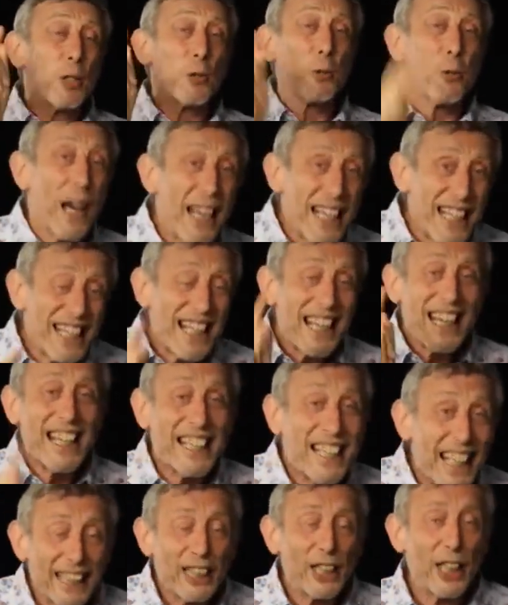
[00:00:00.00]
crazy
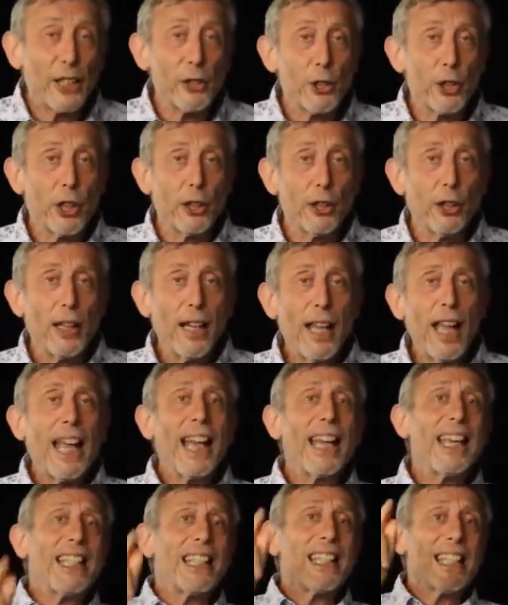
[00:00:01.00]
in English.
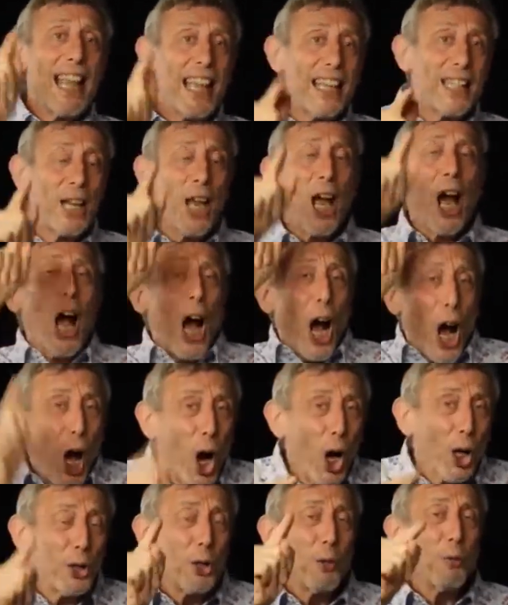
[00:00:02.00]
He said,
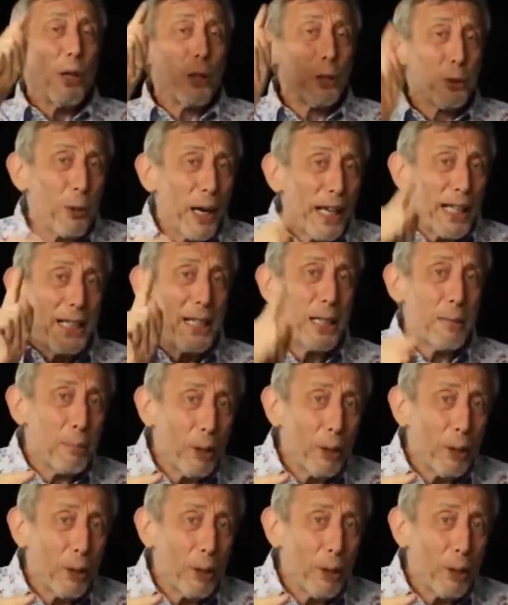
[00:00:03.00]
are you a crazy